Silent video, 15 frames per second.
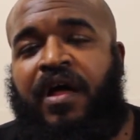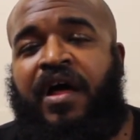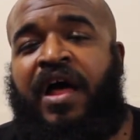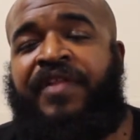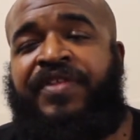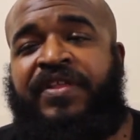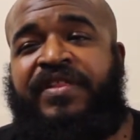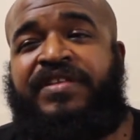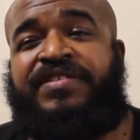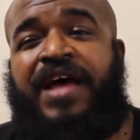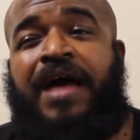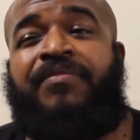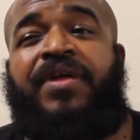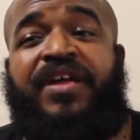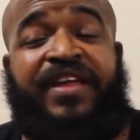I think the
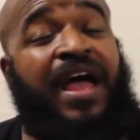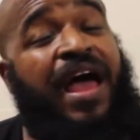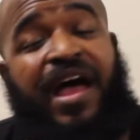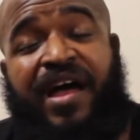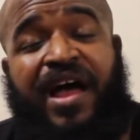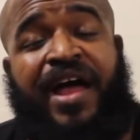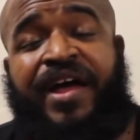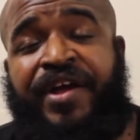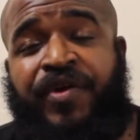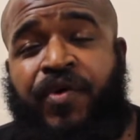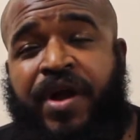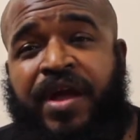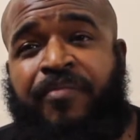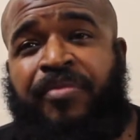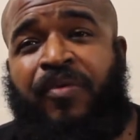time that I agree,